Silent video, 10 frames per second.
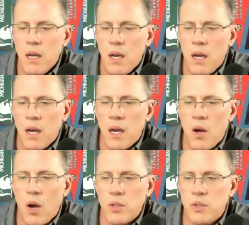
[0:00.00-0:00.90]

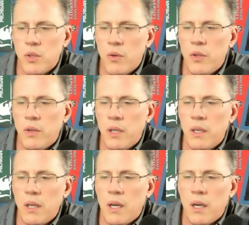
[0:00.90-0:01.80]
Also, you
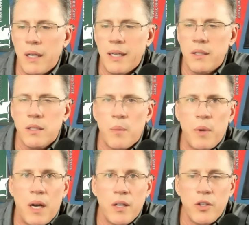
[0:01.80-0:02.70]
can hit us up
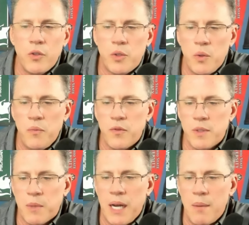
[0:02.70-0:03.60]
on YouTube for
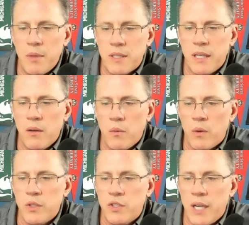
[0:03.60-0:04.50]
some comments there. We
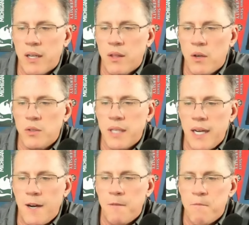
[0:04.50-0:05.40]
always check those
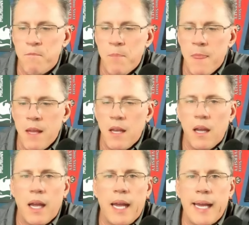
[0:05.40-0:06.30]
out.
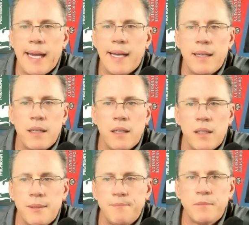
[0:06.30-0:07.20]
And
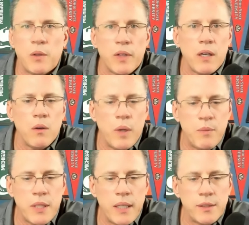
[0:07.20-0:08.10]
don't forget our
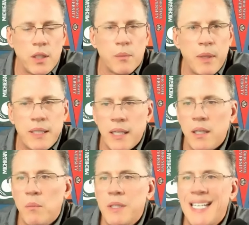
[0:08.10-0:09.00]
website, TalkBig10,
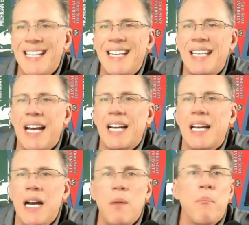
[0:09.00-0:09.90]
number
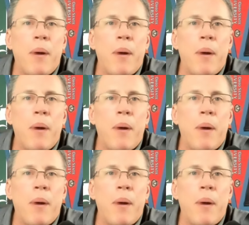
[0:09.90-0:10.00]
10.com.